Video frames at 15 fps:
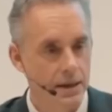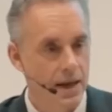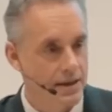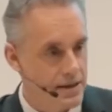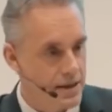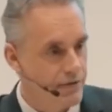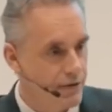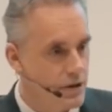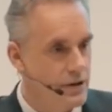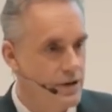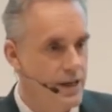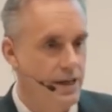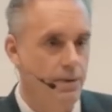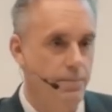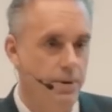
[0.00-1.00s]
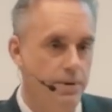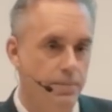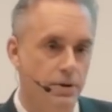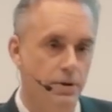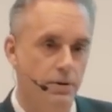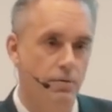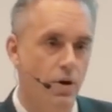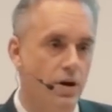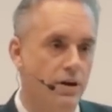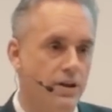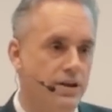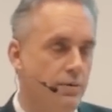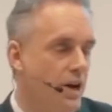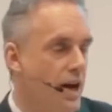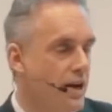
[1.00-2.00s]
That's the first thing that people do wrong. They
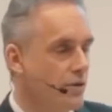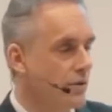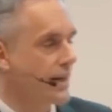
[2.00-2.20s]
say, "Well, I don't